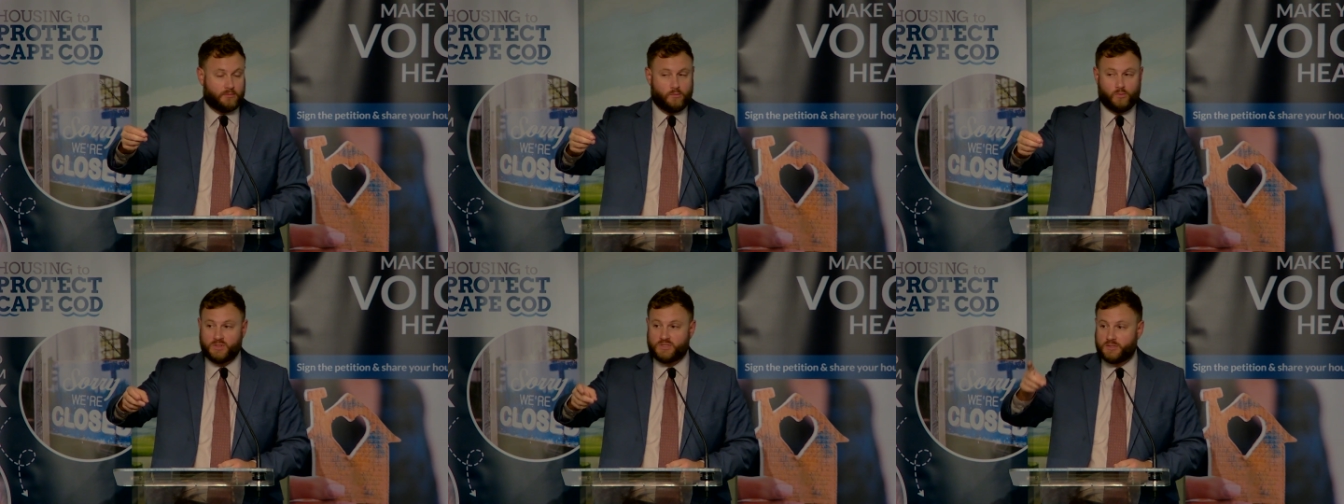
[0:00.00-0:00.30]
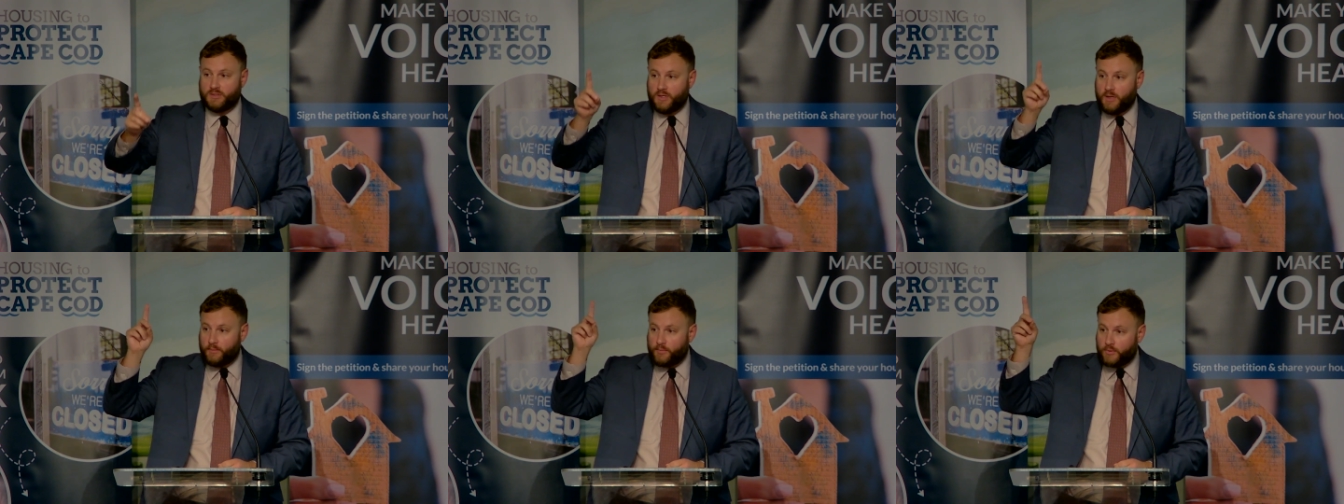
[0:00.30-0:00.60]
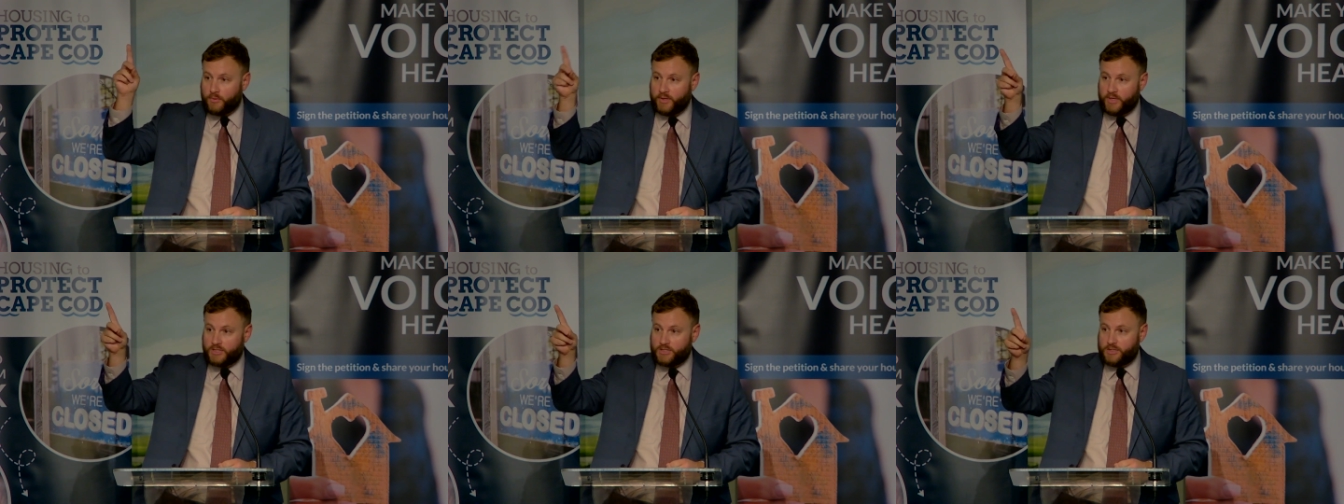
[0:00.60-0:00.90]
what's the number
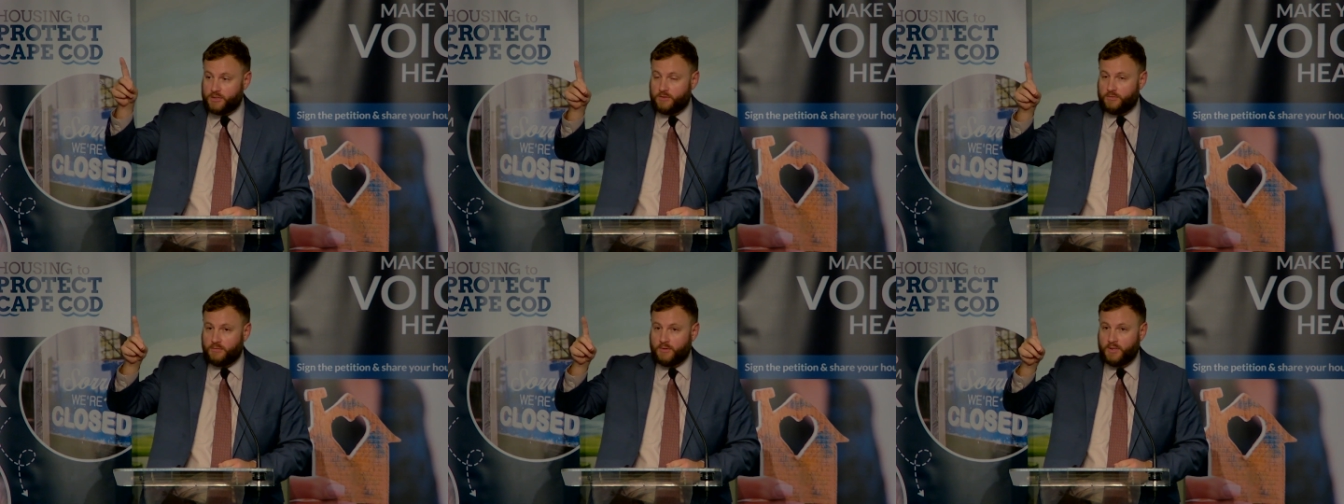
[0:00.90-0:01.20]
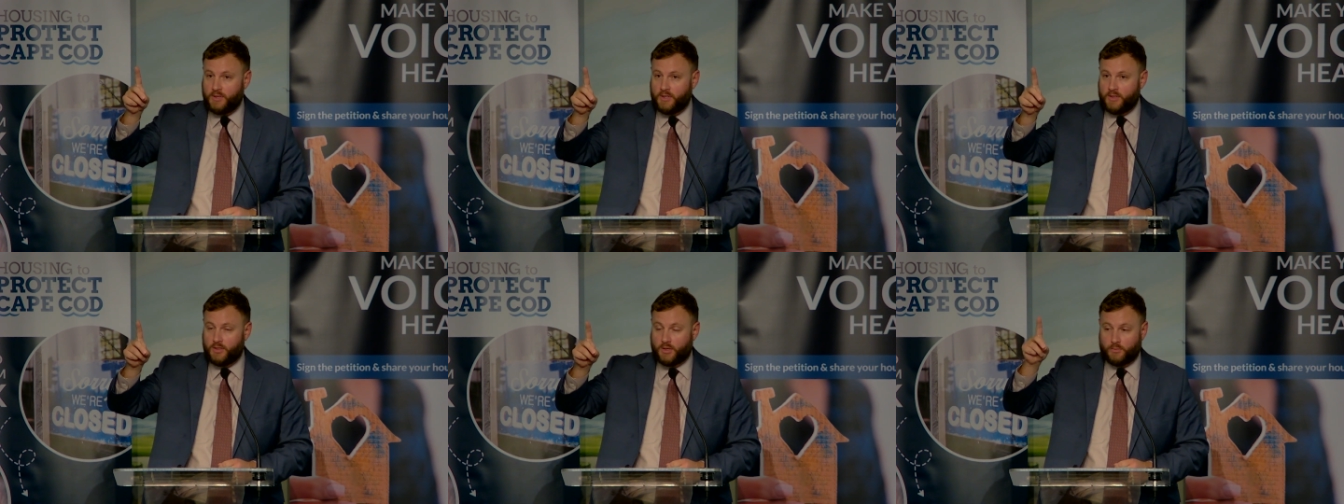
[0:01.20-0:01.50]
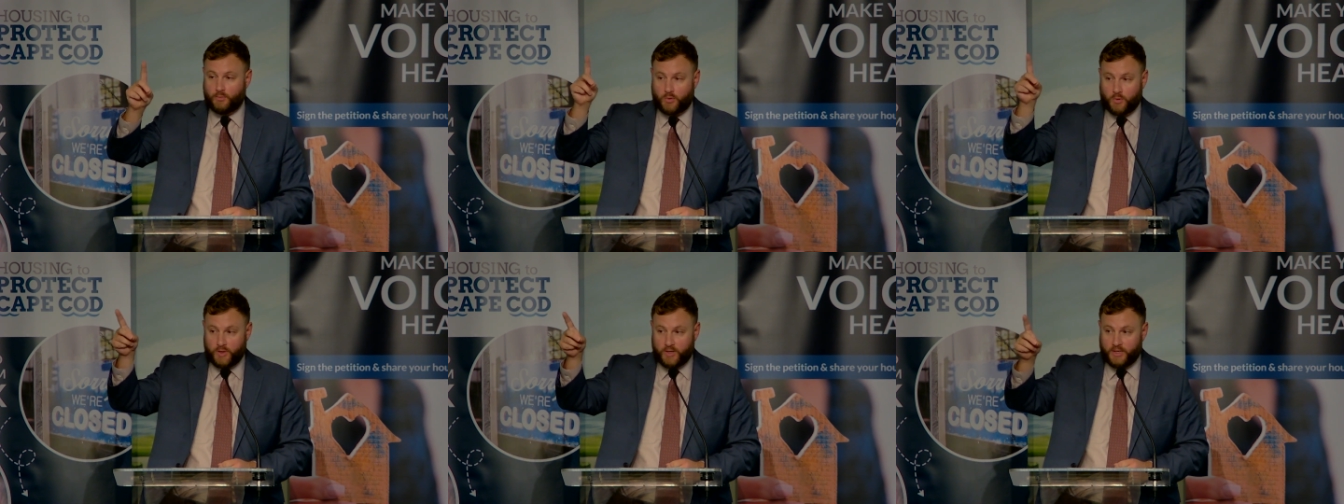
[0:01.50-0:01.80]
one issue
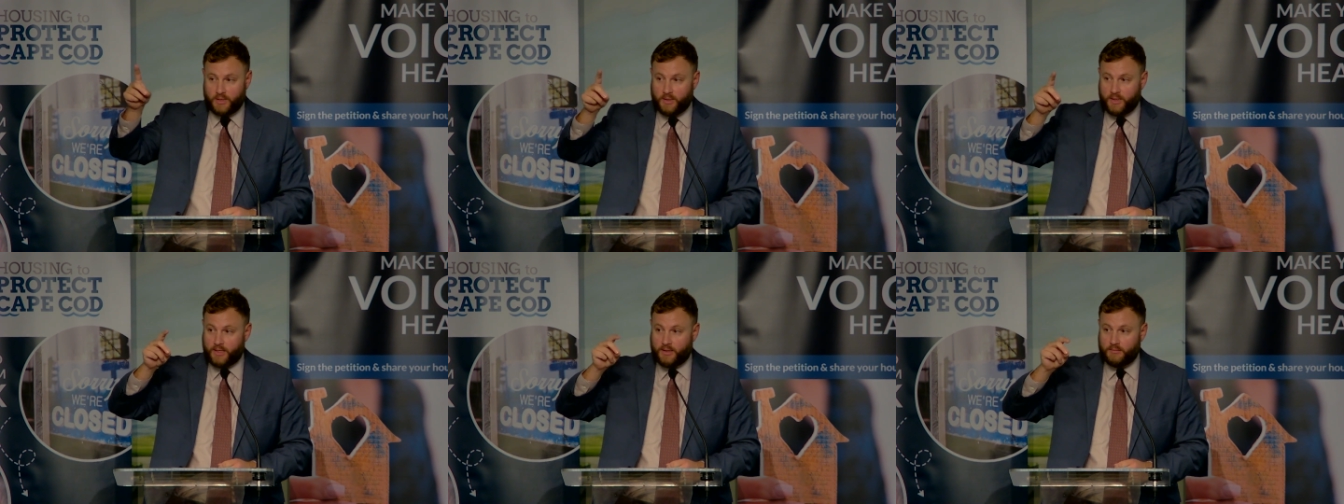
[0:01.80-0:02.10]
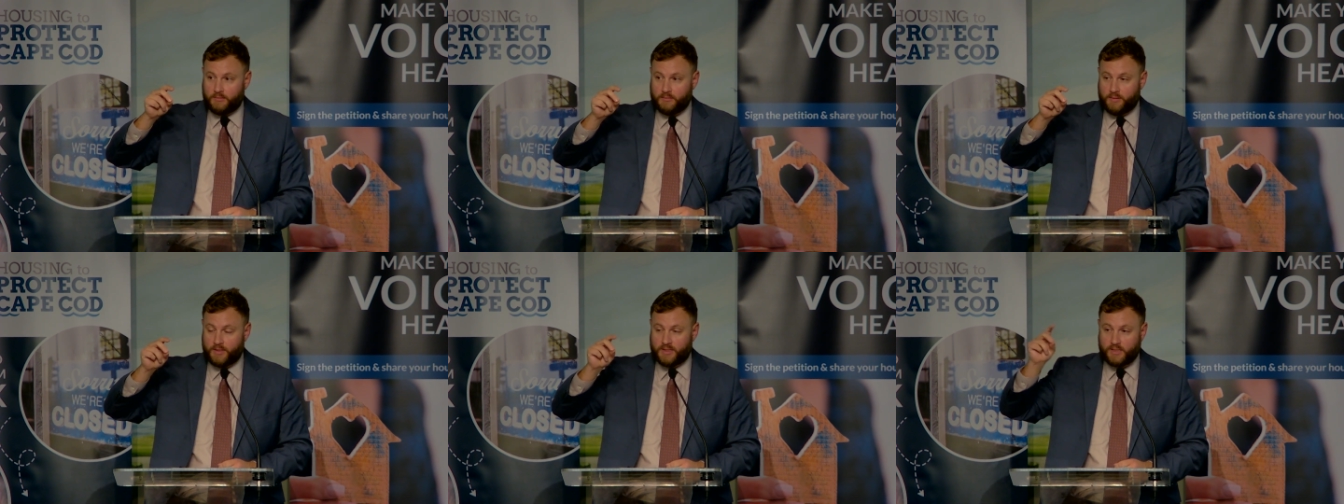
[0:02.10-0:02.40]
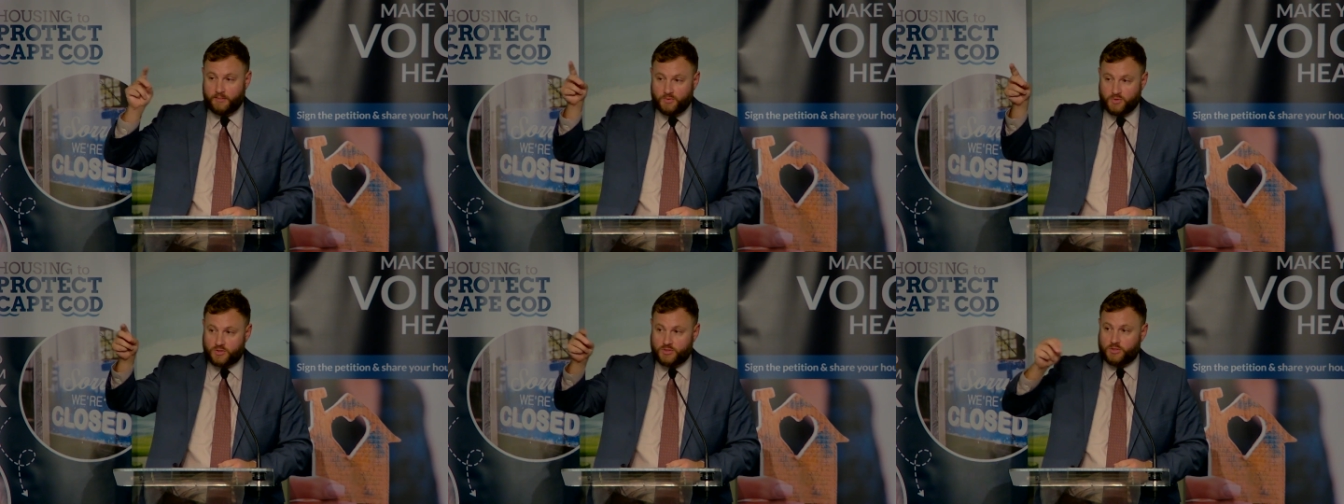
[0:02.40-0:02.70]
Maura Healey and
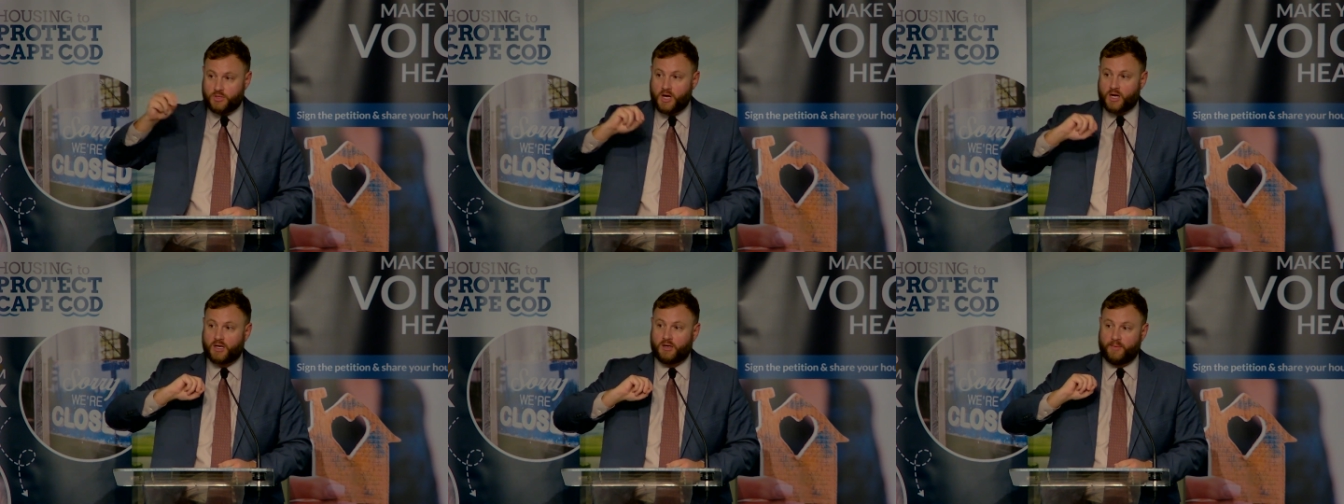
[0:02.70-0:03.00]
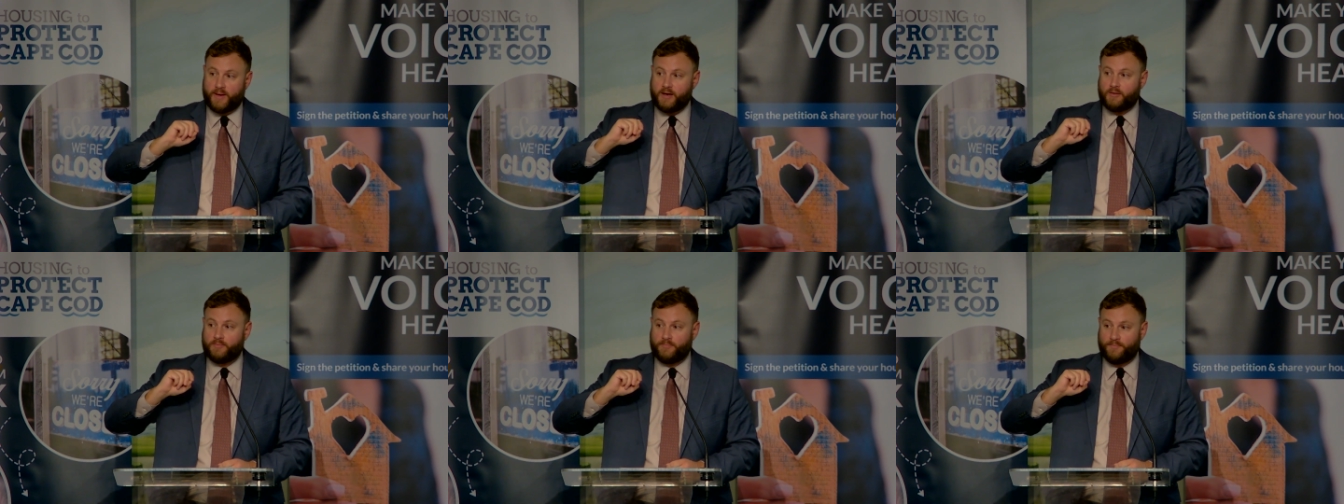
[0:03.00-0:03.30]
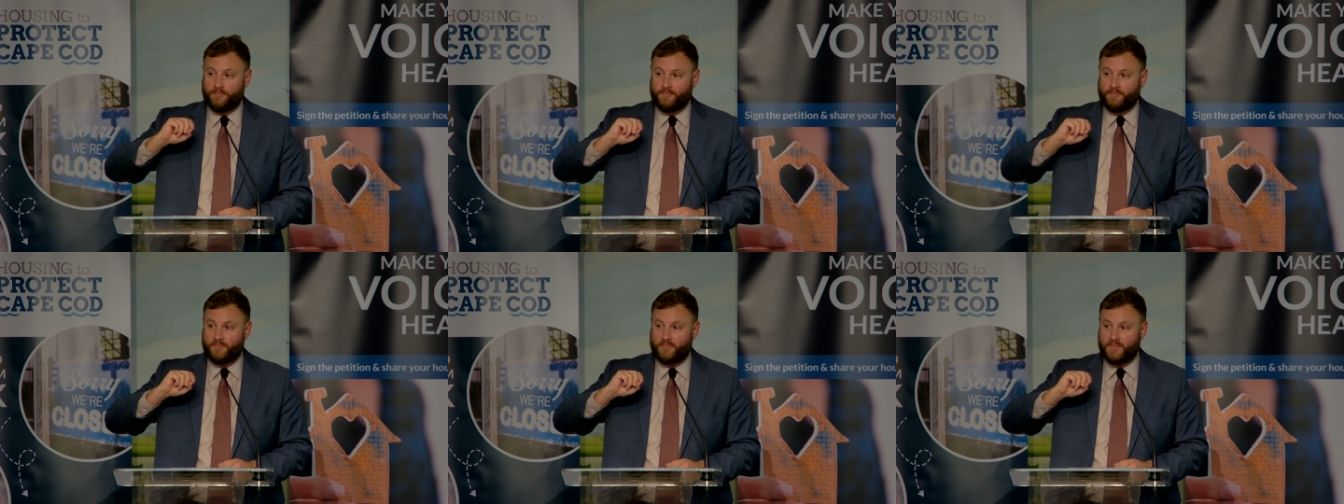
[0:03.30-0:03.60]
Kim Trist are talking about?
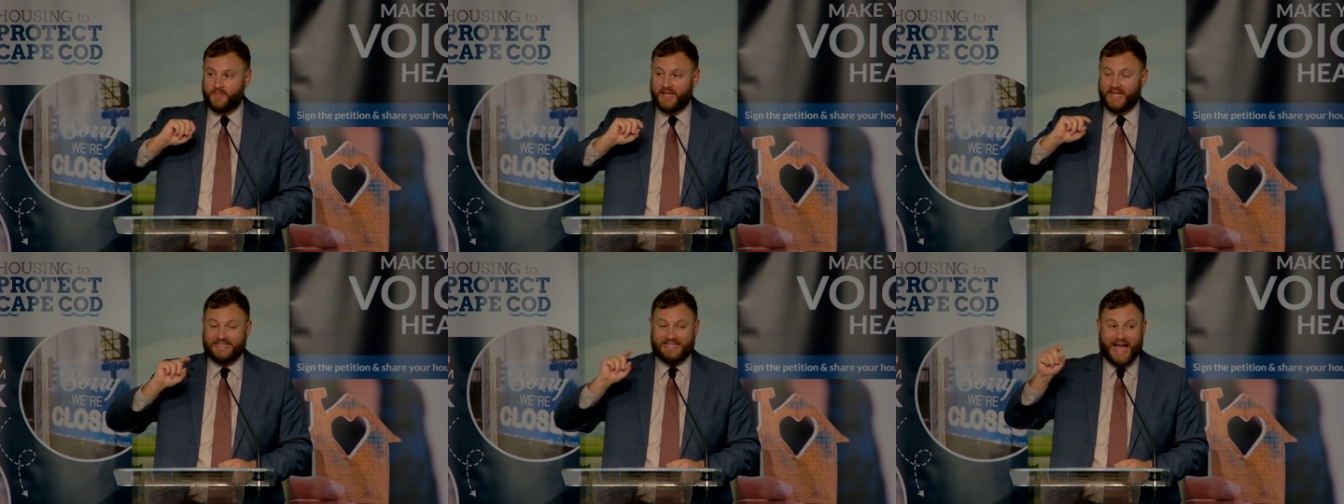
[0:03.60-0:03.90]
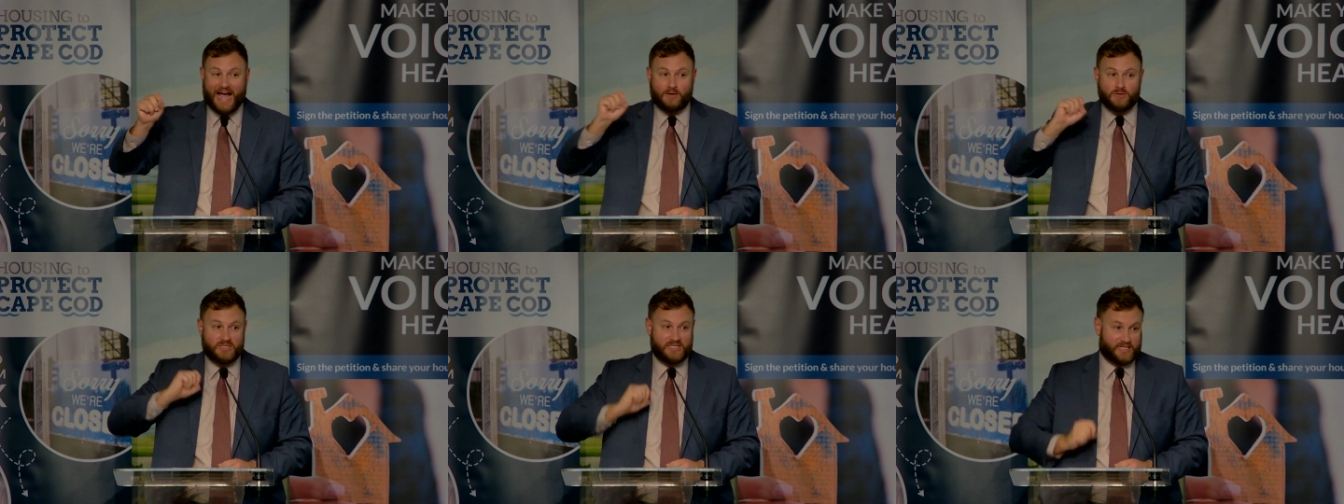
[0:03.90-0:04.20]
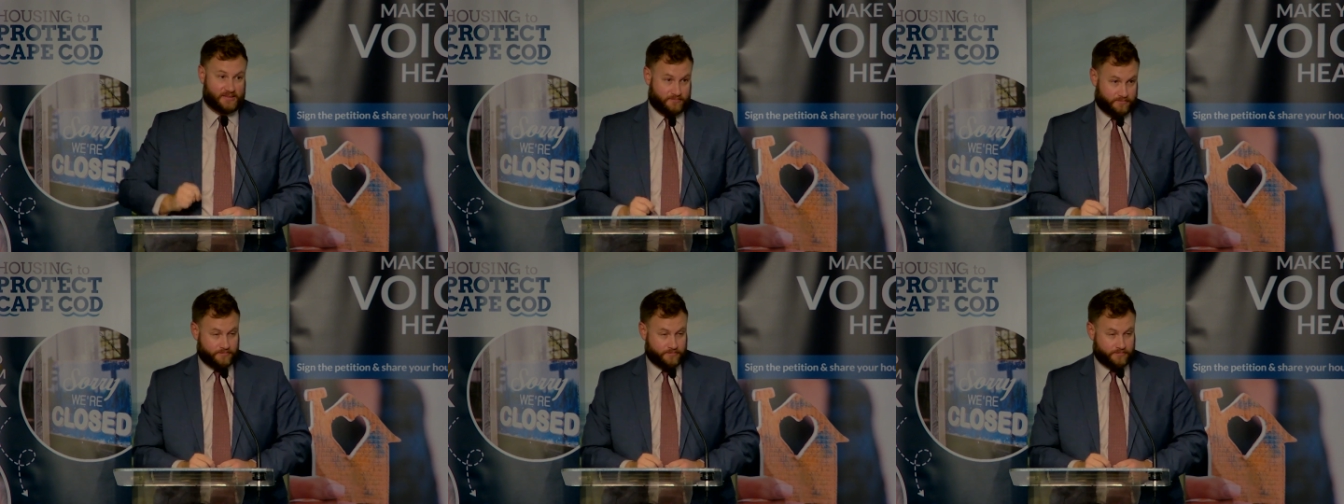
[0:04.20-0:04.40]
It's housing.